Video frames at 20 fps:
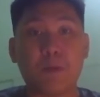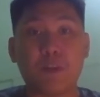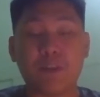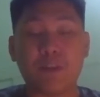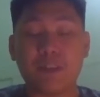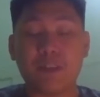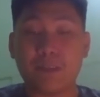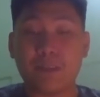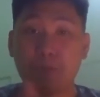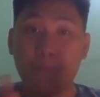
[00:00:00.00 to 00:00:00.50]

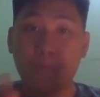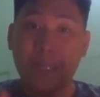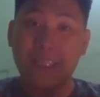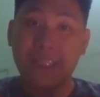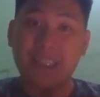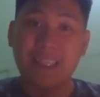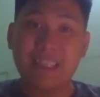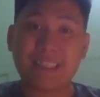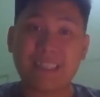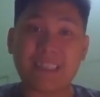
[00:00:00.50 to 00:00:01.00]

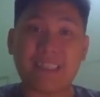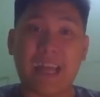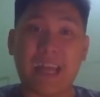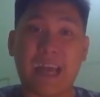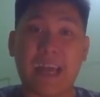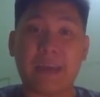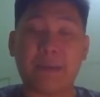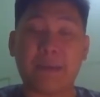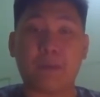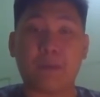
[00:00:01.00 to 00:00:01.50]
But this
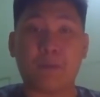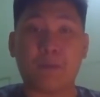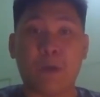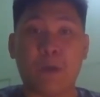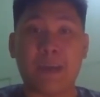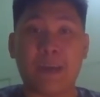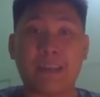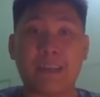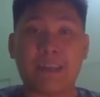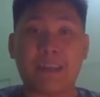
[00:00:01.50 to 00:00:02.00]
time
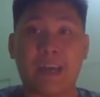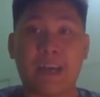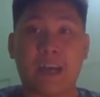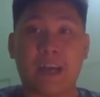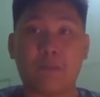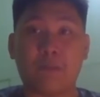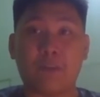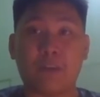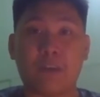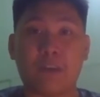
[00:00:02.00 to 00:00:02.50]
wearing
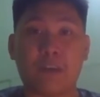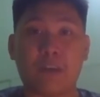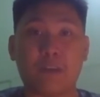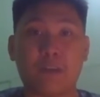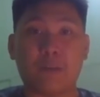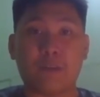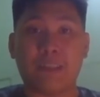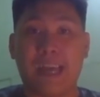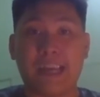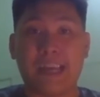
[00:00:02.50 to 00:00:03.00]

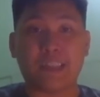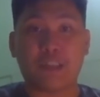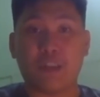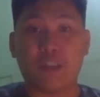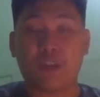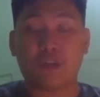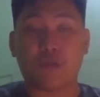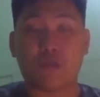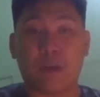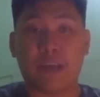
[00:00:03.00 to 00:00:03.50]
our
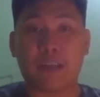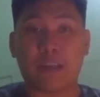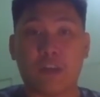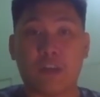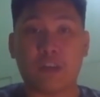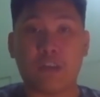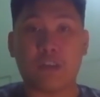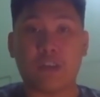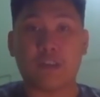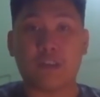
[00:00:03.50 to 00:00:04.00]
national
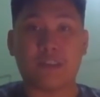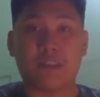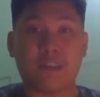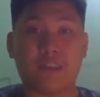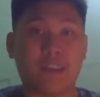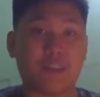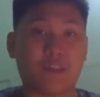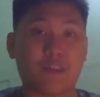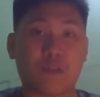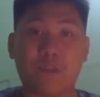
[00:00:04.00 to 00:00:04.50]
tricolors,
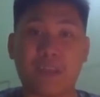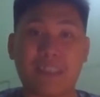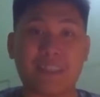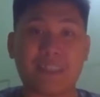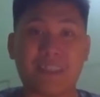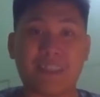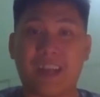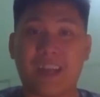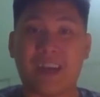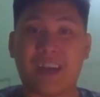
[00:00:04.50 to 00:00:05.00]
the 3
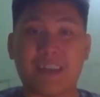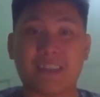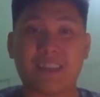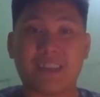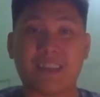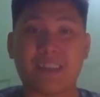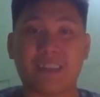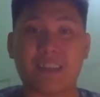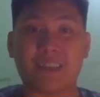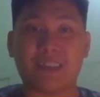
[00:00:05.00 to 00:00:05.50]
stars
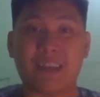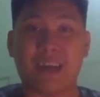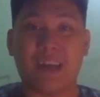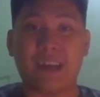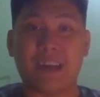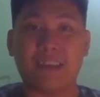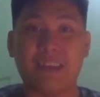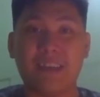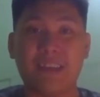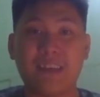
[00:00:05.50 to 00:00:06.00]
and the
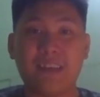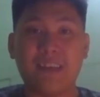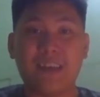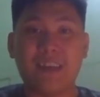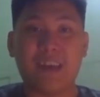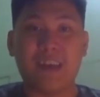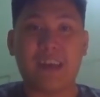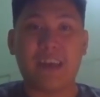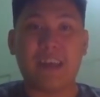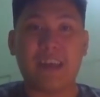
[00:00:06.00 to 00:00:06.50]
sun.
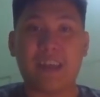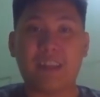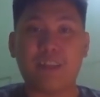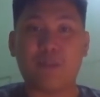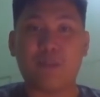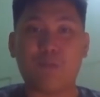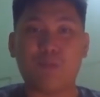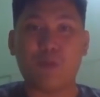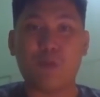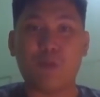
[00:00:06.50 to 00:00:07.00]
And I
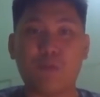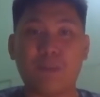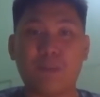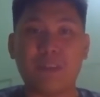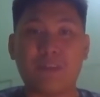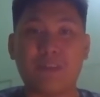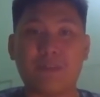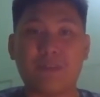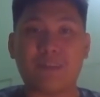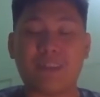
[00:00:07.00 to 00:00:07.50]
look
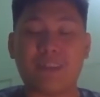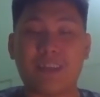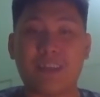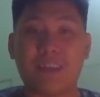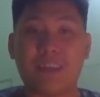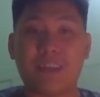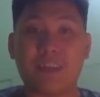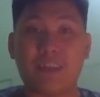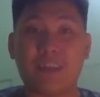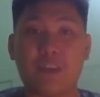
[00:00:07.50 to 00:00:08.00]
forward to
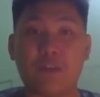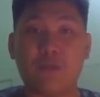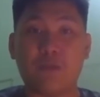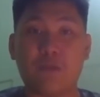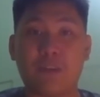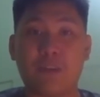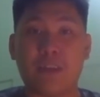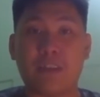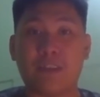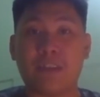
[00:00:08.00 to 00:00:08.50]
seeing
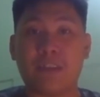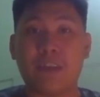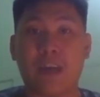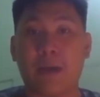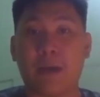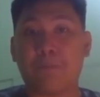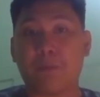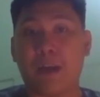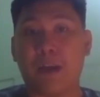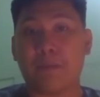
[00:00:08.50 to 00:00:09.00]
you in the
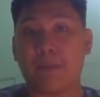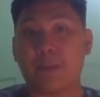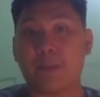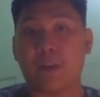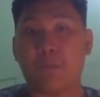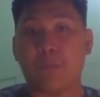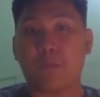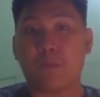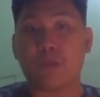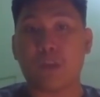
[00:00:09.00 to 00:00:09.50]
upcoming
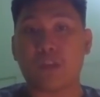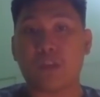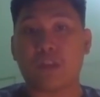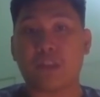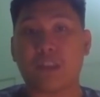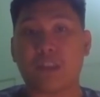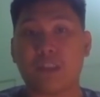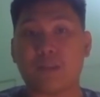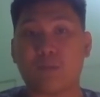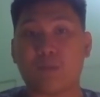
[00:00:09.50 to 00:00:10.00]

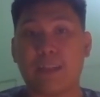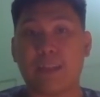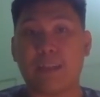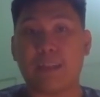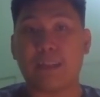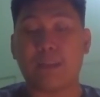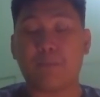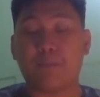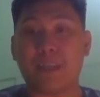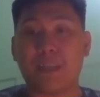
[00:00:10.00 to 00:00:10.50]
competitions as well
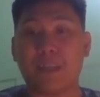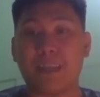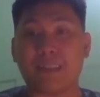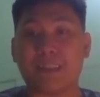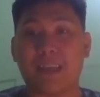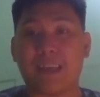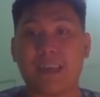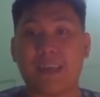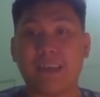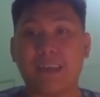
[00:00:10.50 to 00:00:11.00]
in the
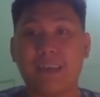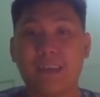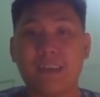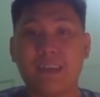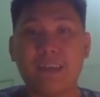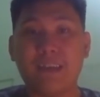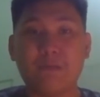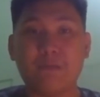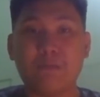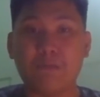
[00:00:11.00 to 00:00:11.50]
PSI.
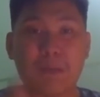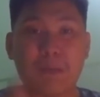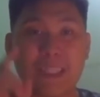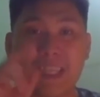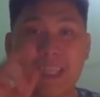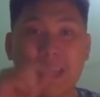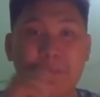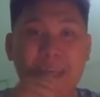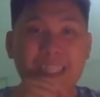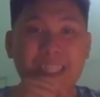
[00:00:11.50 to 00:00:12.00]

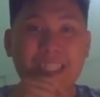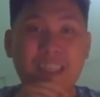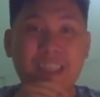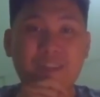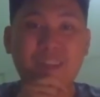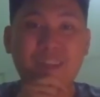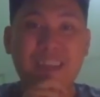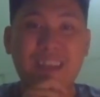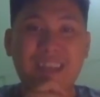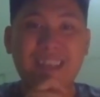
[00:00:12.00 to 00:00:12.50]
Basta
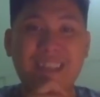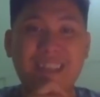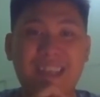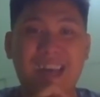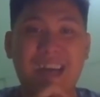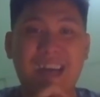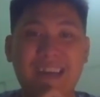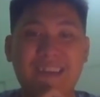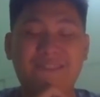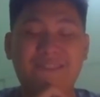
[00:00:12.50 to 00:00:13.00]
i-message nyo na lang
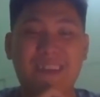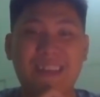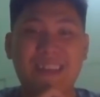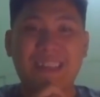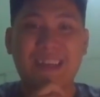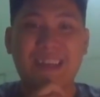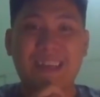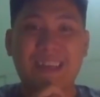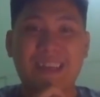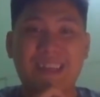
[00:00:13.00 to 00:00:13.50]
sa akin pag
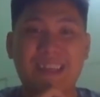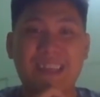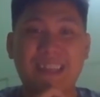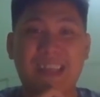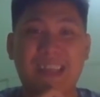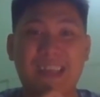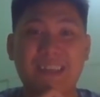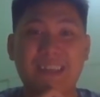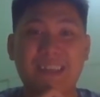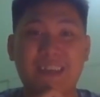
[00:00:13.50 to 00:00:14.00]
nagkita
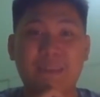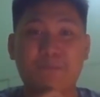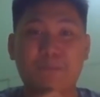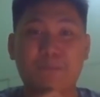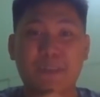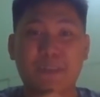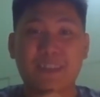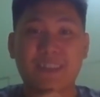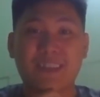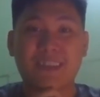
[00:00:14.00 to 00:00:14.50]
tayo in
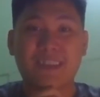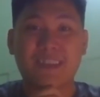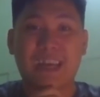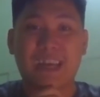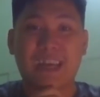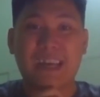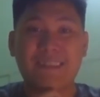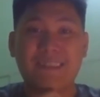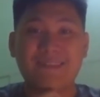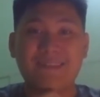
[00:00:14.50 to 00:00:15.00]
person,
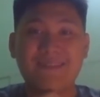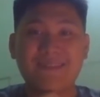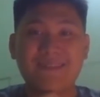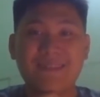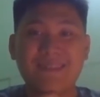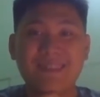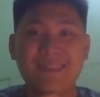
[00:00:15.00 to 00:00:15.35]
ha?